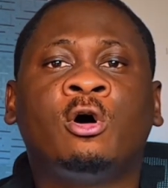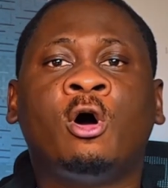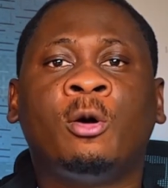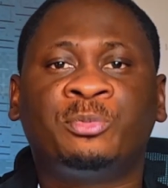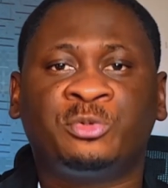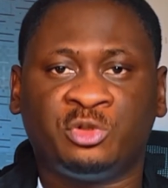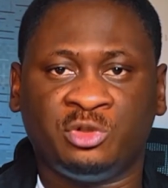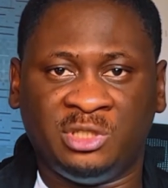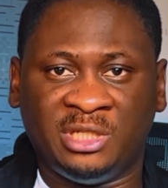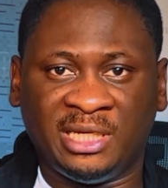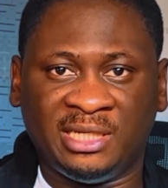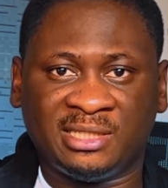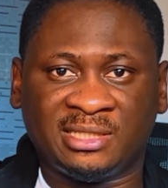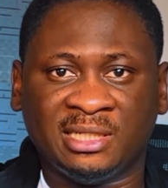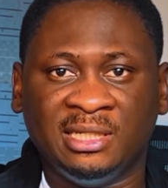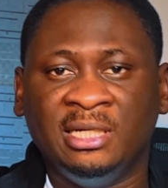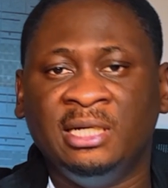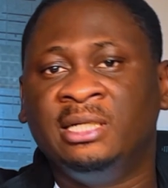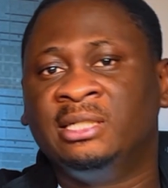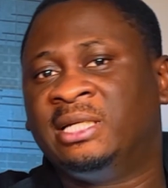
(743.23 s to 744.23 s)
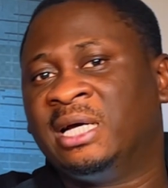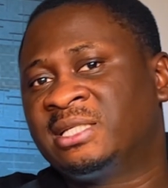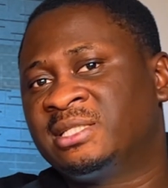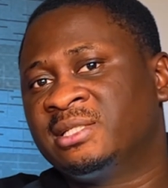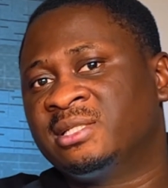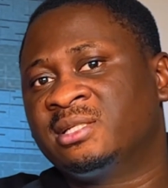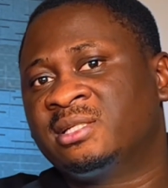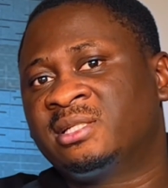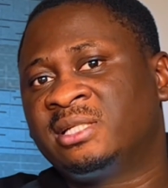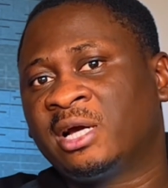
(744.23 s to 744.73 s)
up to date. That
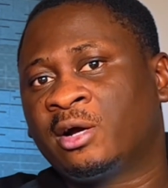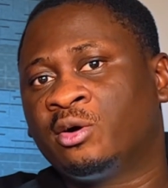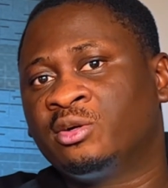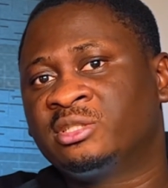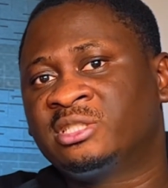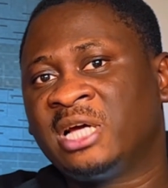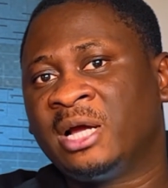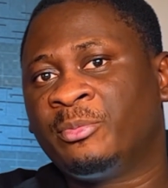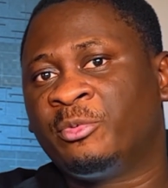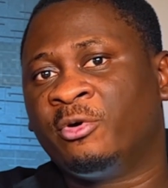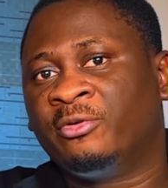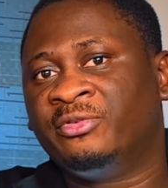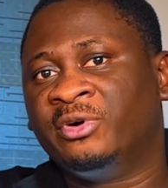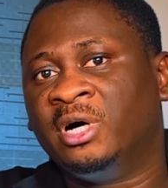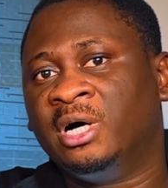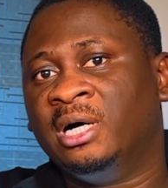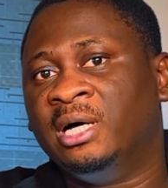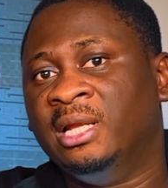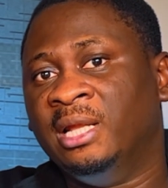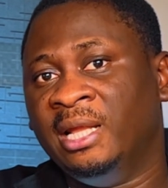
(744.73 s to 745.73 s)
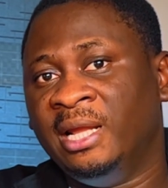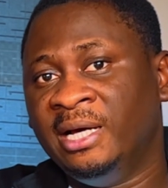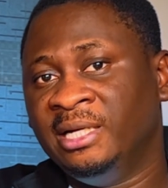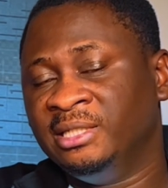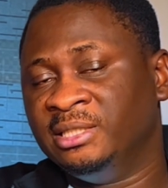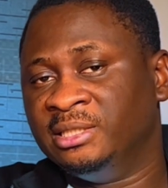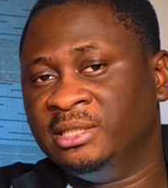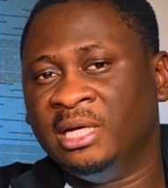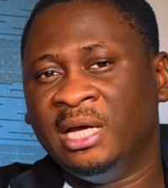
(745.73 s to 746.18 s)
is the second type of learning.